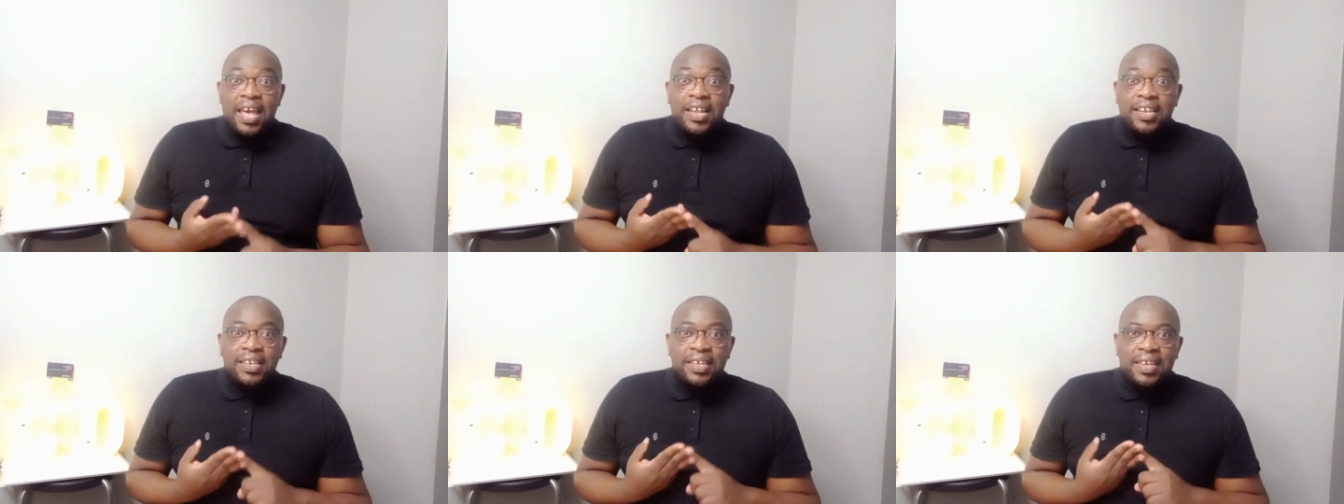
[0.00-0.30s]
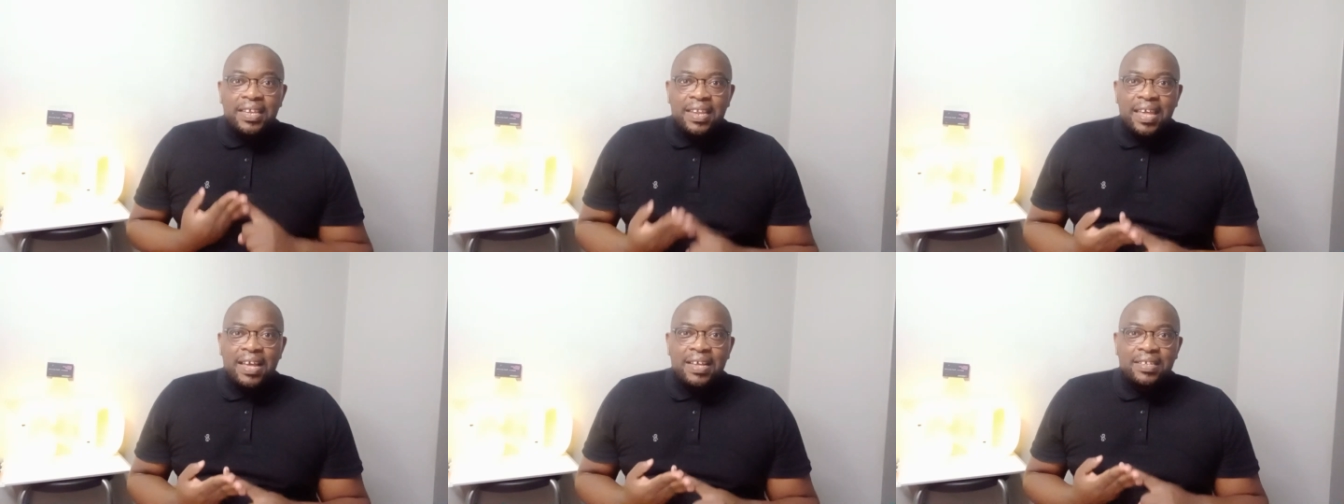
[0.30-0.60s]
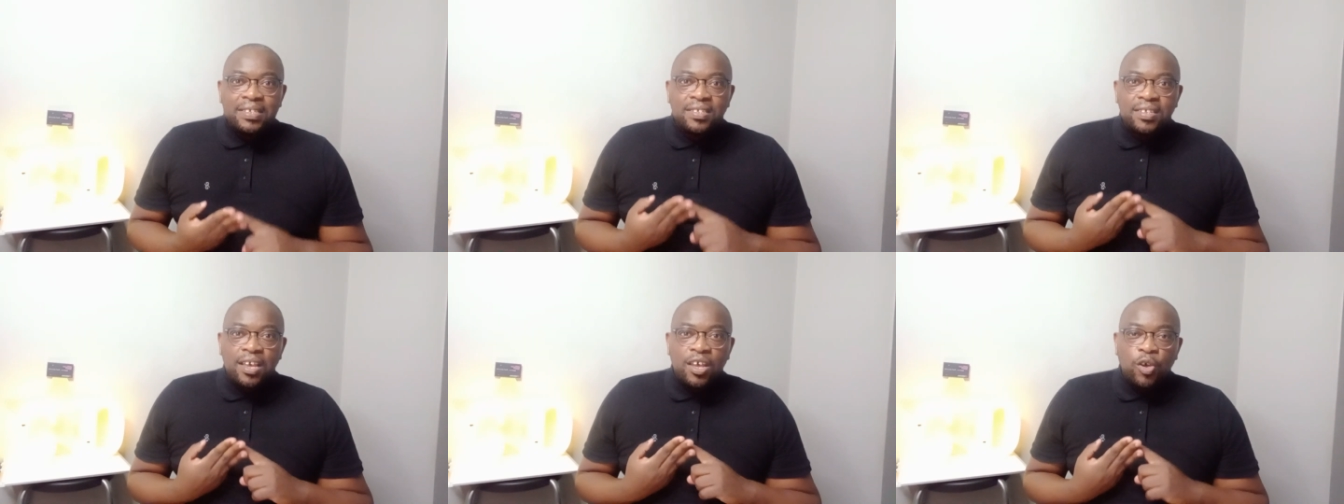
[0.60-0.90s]
and it
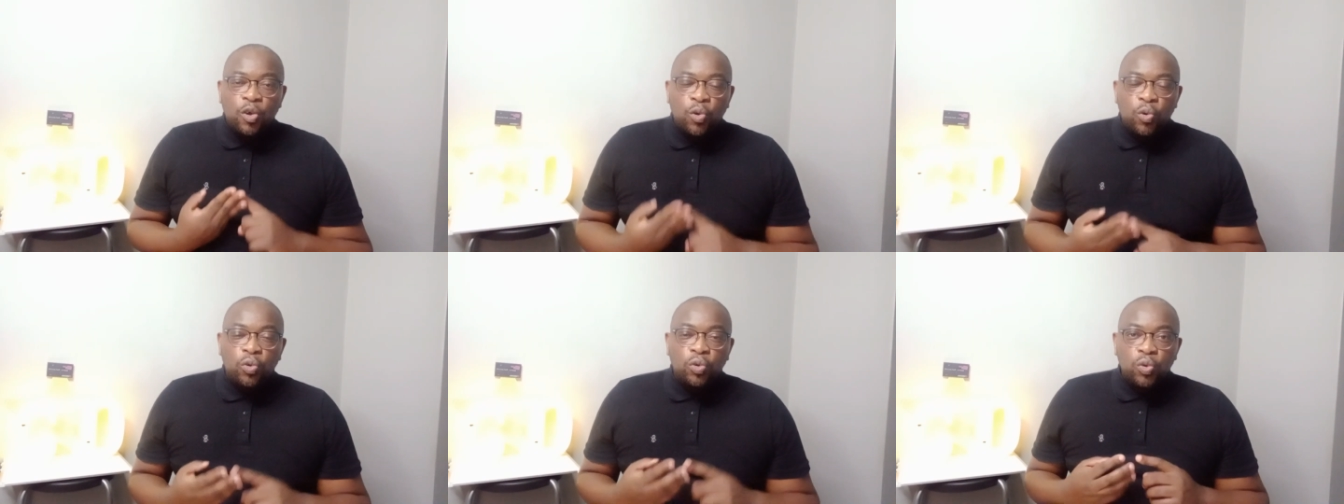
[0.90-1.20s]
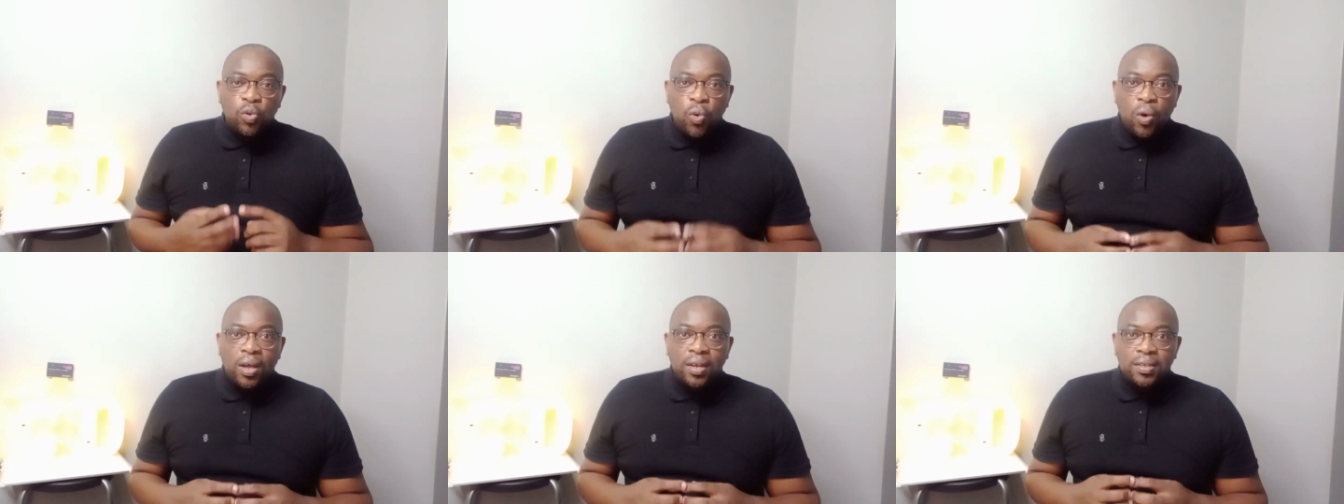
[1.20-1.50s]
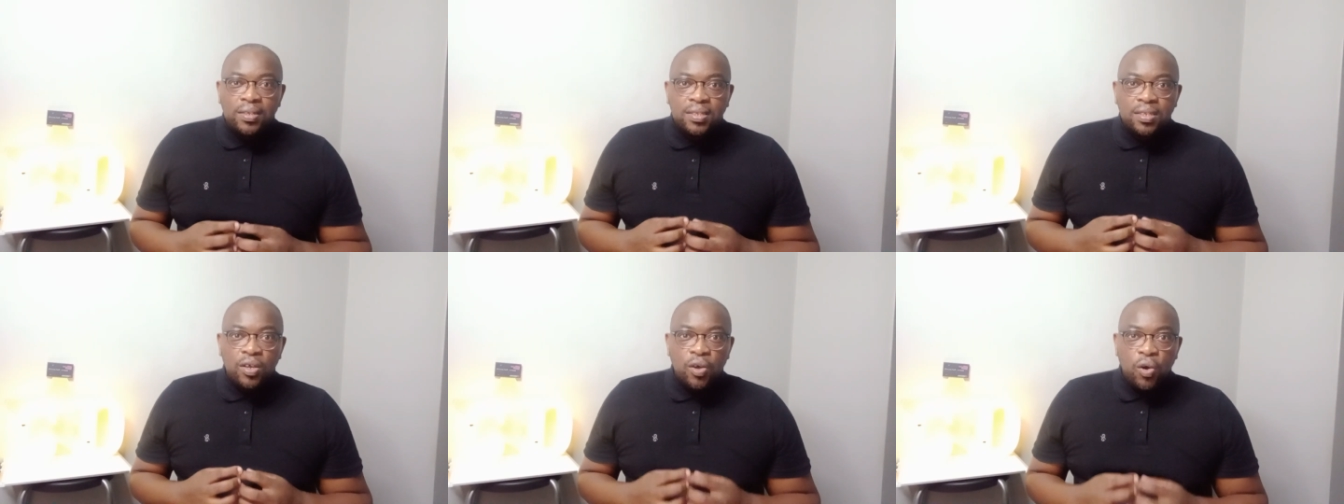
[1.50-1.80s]
has a good
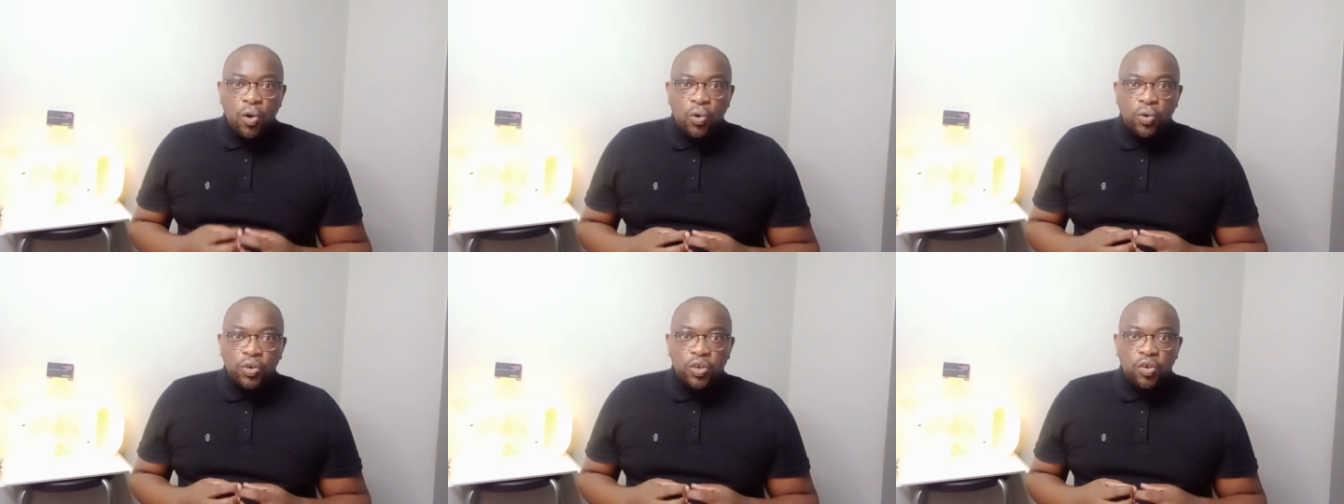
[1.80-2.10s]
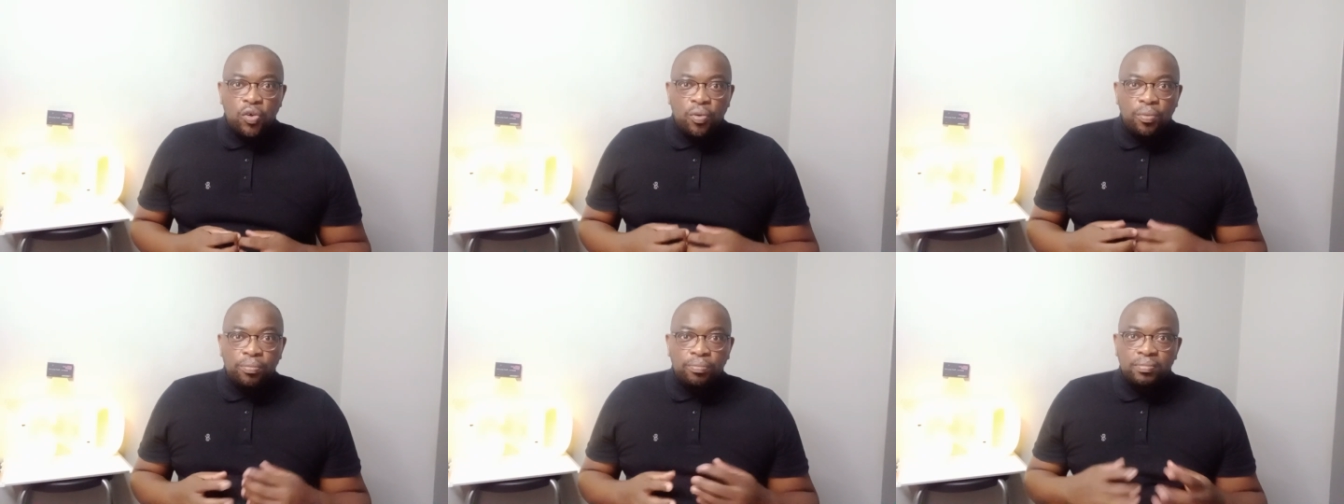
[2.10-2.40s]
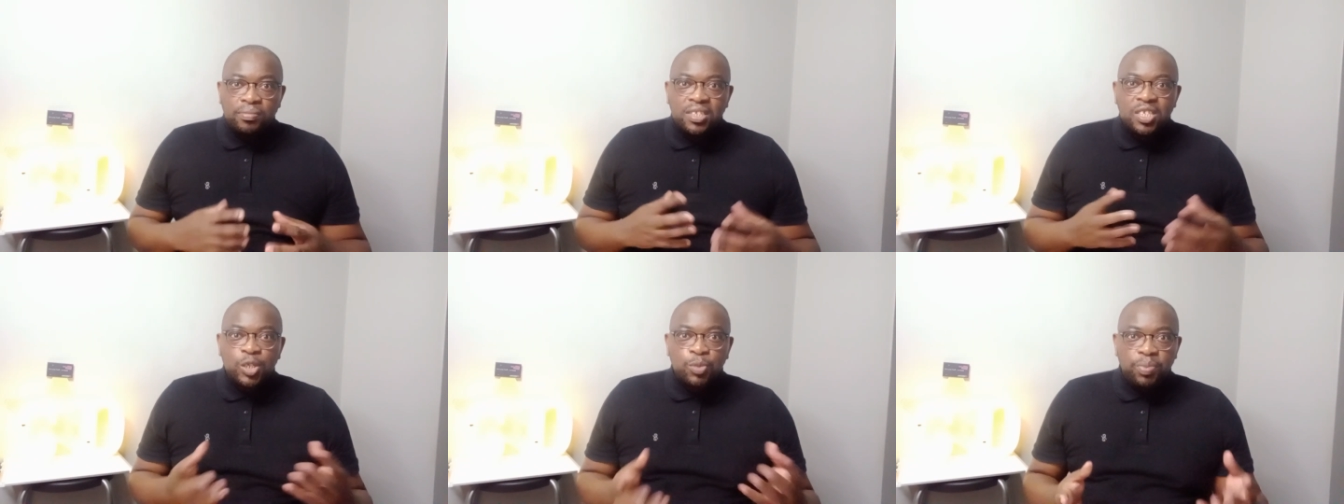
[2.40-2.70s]
quality audio
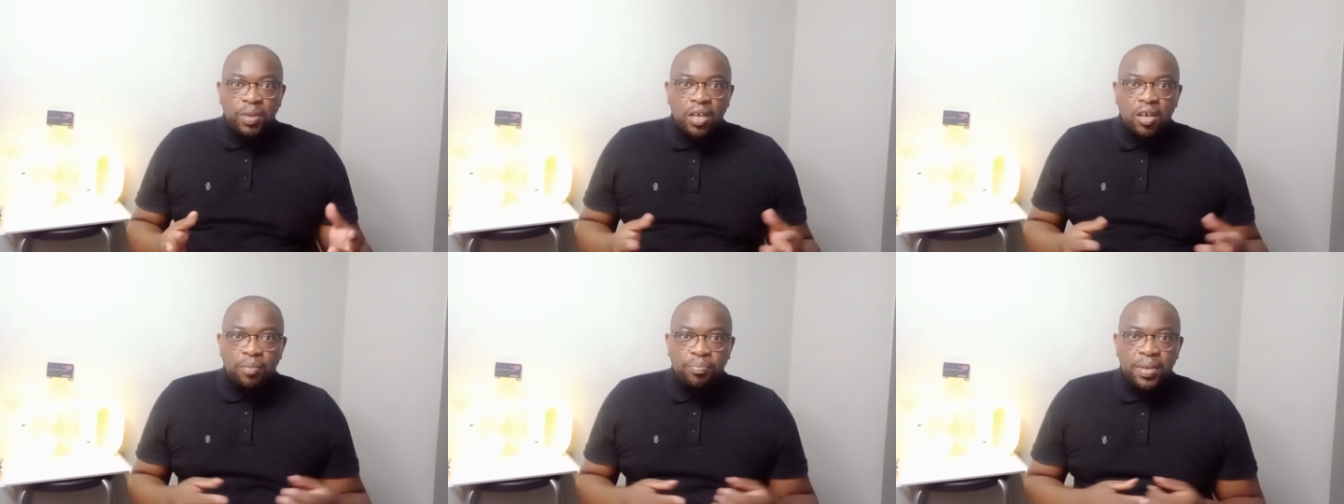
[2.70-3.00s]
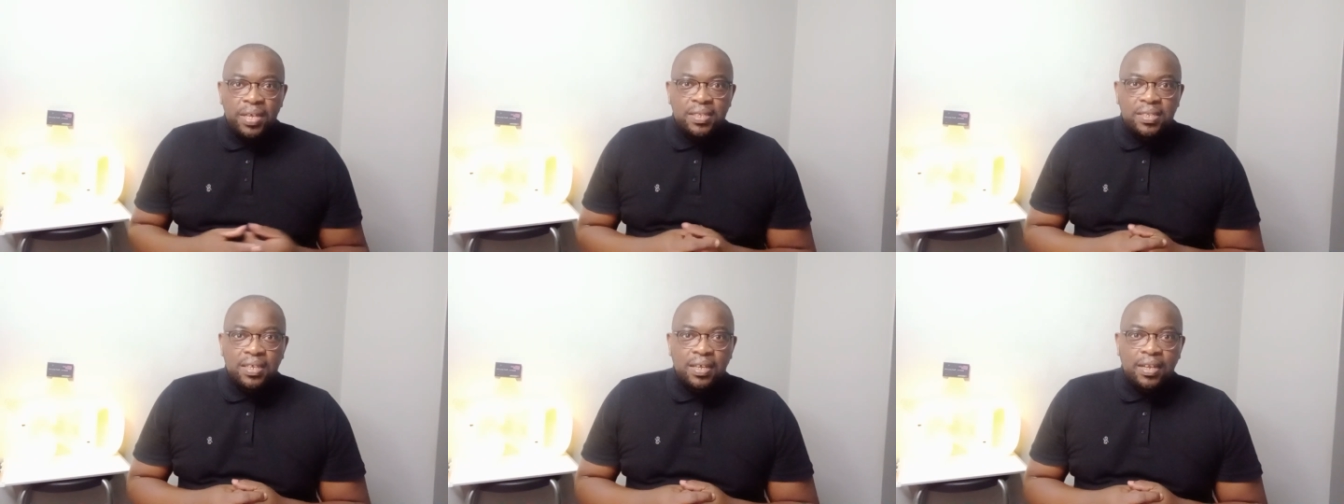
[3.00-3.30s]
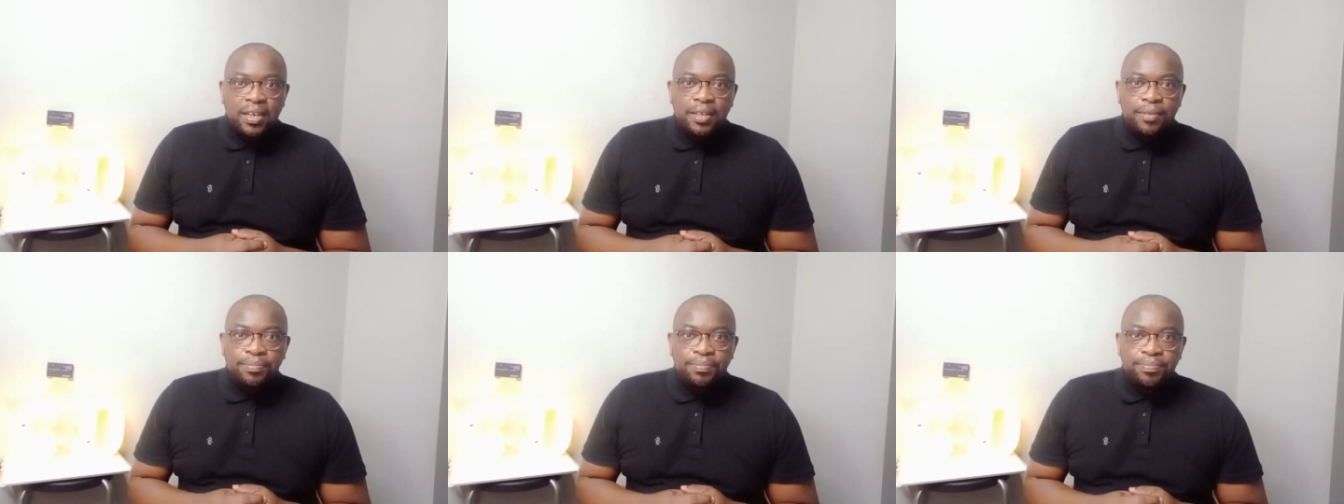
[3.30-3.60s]
speaker
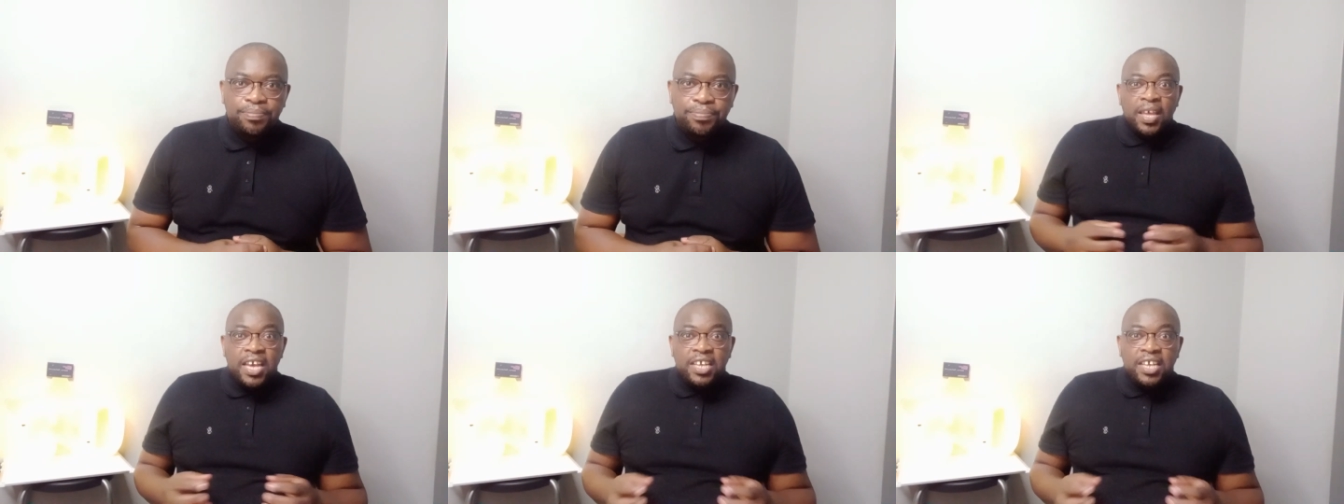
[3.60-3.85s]
basically.